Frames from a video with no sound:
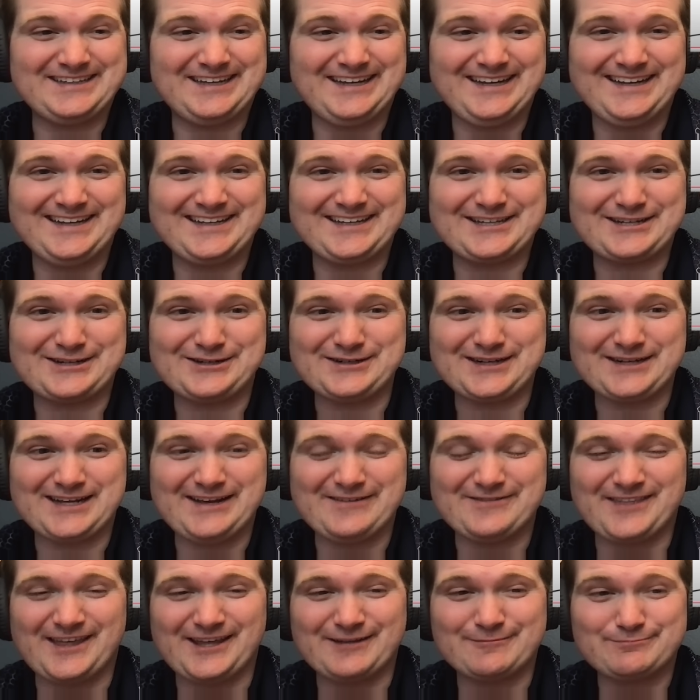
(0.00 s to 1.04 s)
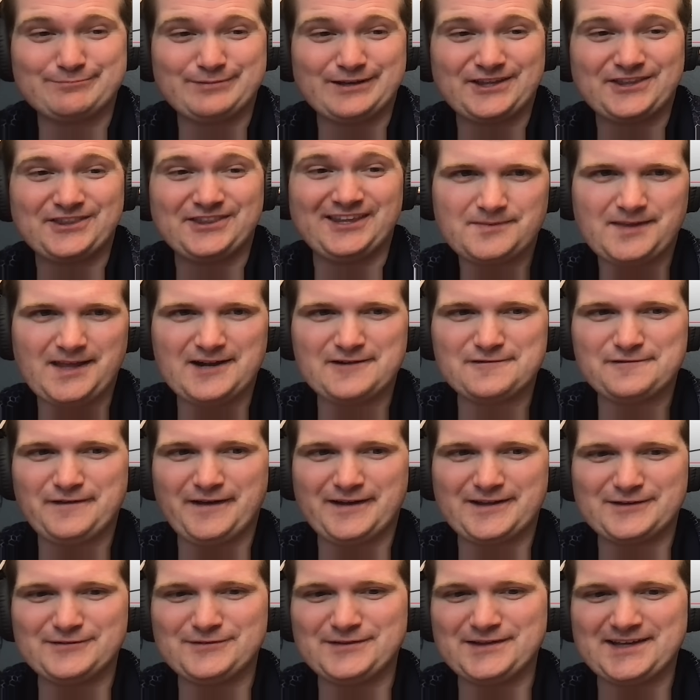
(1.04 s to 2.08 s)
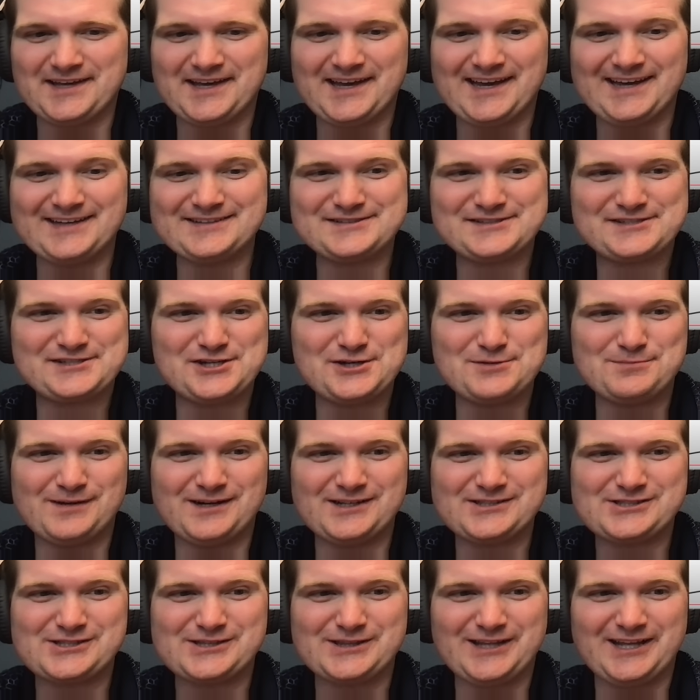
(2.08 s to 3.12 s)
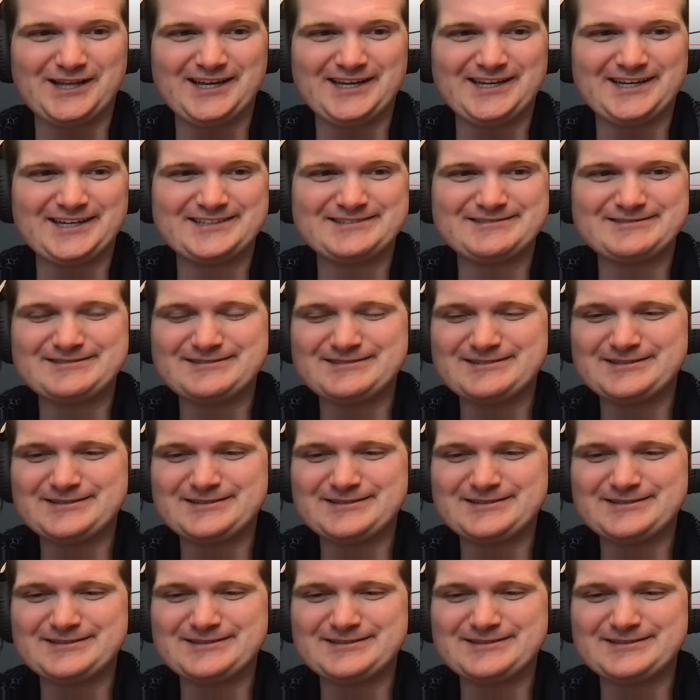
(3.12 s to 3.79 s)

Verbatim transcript: Yeah, you don't have that big thing that effectively adds too much light